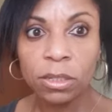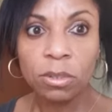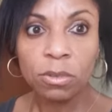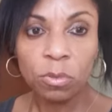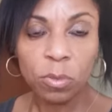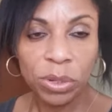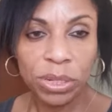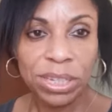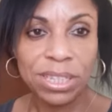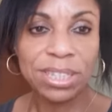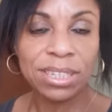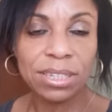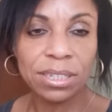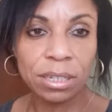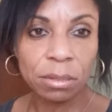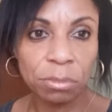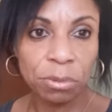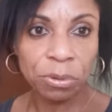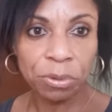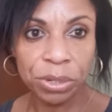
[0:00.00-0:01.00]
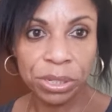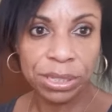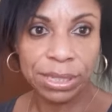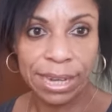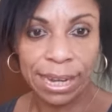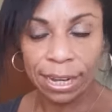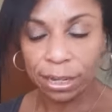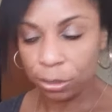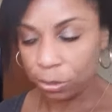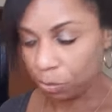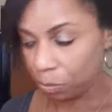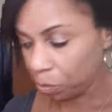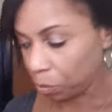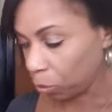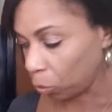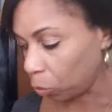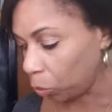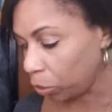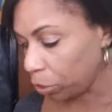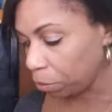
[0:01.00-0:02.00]
when it's simmering down
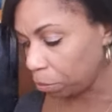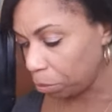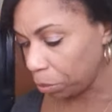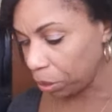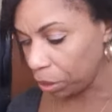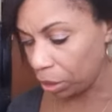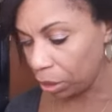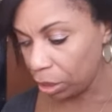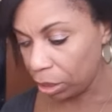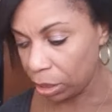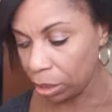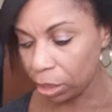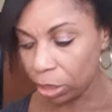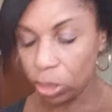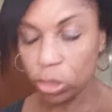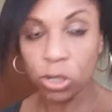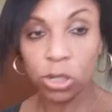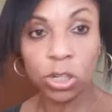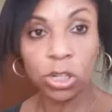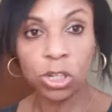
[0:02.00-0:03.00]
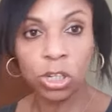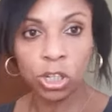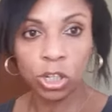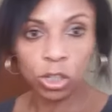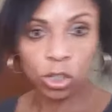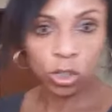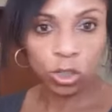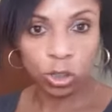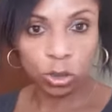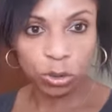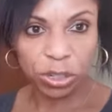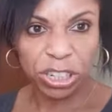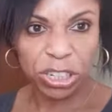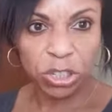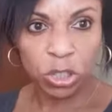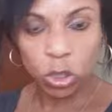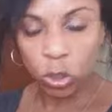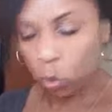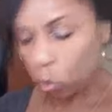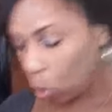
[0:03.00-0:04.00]
will be the green
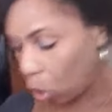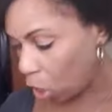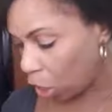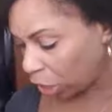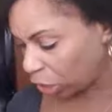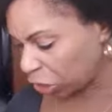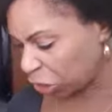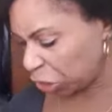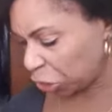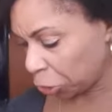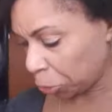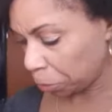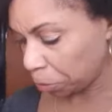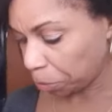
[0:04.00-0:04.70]
squash,